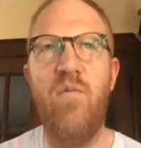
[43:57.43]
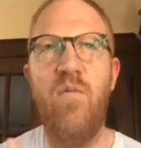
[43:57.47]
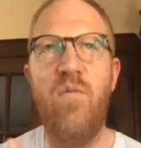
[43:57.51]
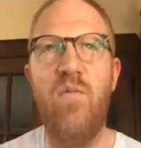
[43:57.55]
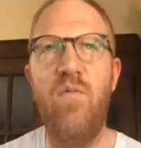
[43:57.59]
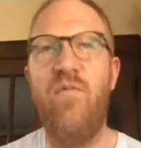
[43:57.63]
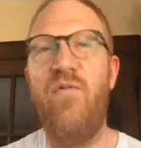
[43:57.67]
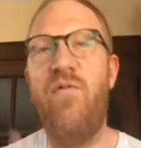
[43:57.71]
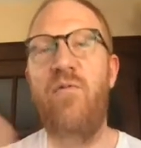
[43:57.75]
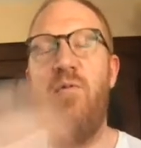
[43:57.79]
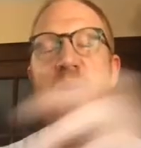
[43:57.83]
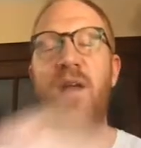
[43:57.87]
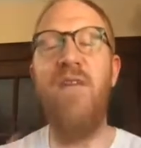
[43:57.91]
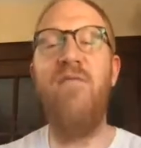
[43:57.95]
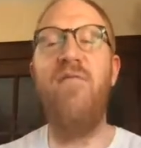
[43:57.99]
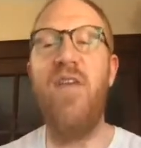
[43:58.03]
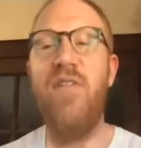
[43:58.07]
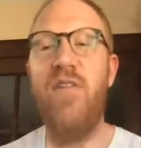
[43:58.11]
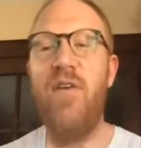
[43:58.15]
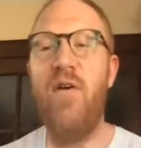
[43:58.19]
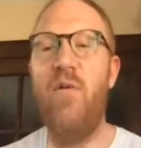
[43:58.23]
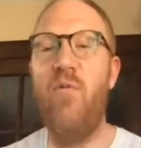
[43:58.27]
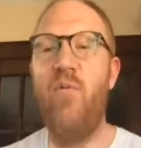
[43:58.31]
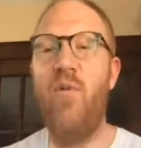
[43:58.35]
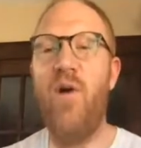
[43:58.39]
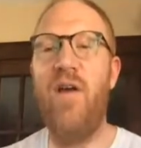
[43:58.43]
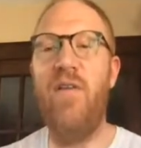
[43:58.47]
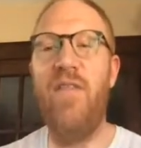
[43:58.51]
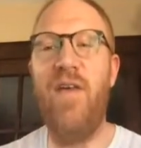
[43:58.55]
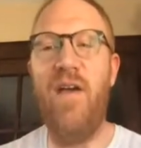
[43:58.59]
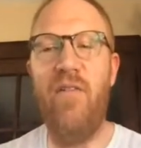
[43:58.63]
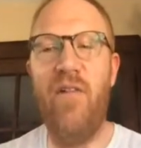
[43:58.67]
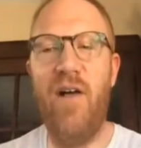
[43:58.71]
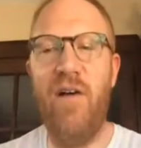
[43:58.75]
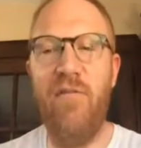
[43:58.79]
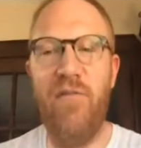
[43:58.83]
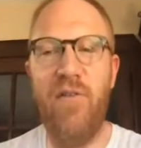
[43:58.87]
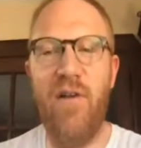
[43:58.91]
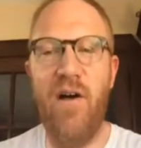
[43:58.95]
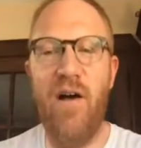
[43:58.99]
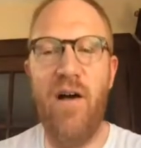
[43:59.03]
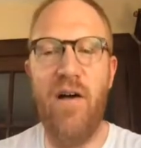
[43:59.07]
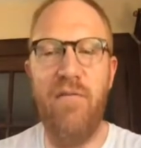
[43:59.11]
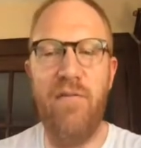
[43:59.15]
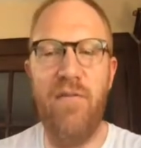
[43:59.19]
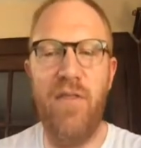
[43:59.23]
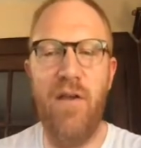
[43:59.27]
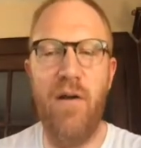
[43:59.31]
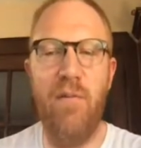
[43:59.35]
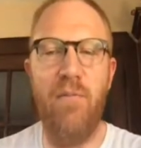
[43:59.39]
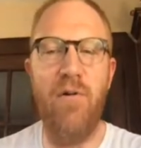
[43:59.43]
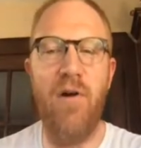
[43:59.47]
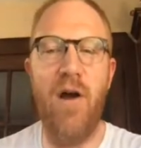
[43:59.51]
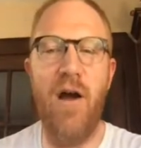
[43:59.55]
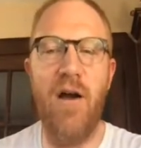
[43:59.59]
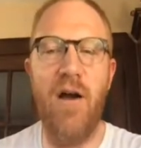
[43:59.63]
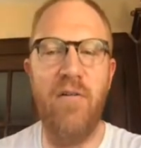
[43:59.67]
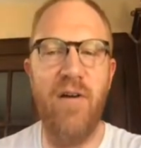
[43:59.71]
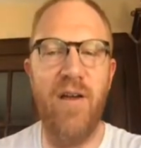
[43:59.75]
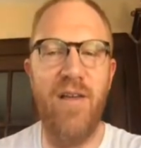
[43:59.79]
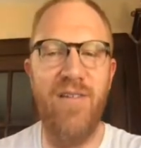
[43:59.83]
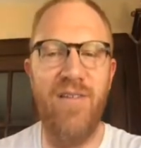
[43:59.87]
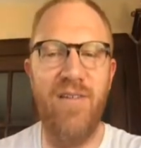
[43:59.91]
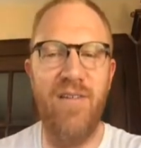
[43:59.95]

revisit where they left off. Their progress